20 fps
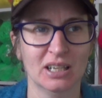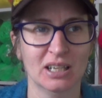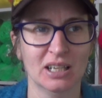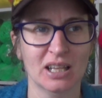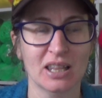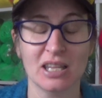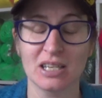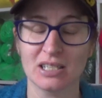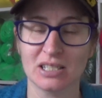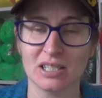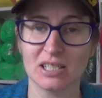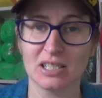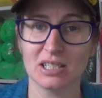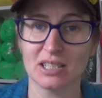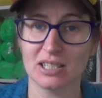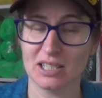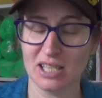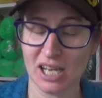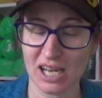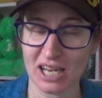This is the
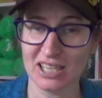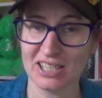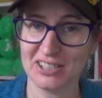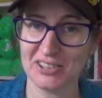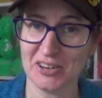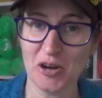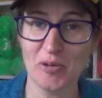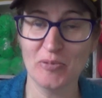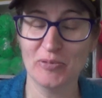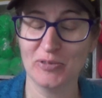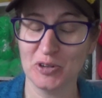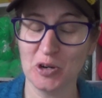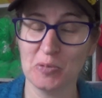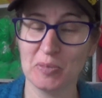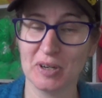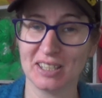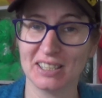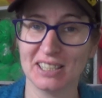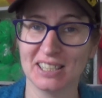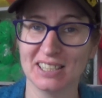second time
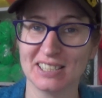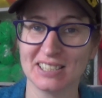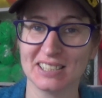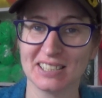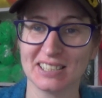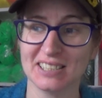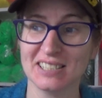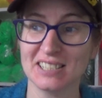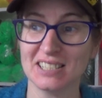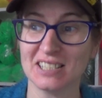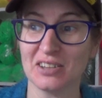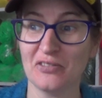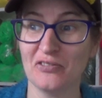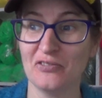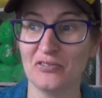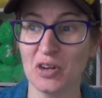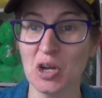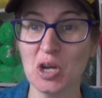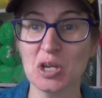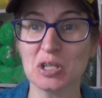filming this because the
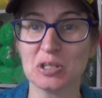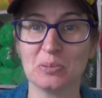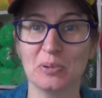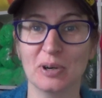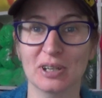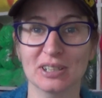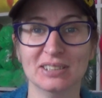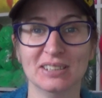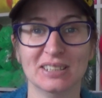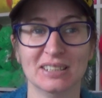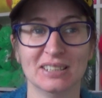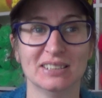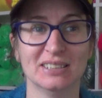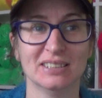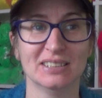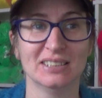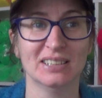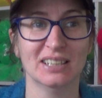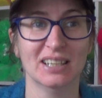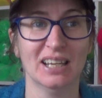first one
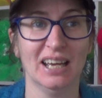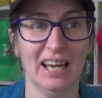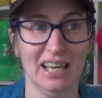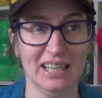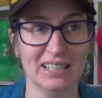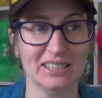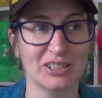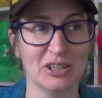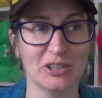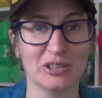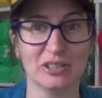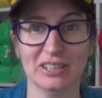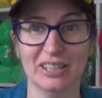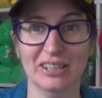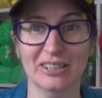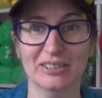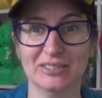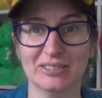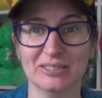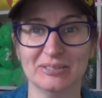had no
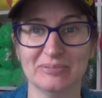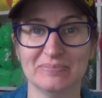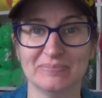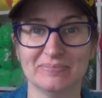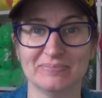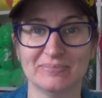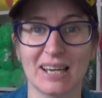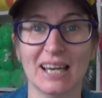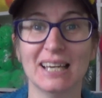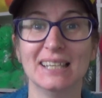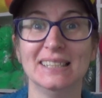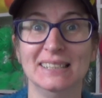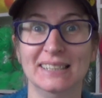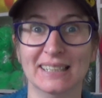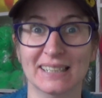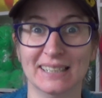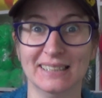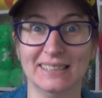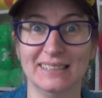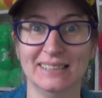sound.
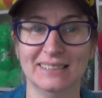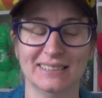Yay.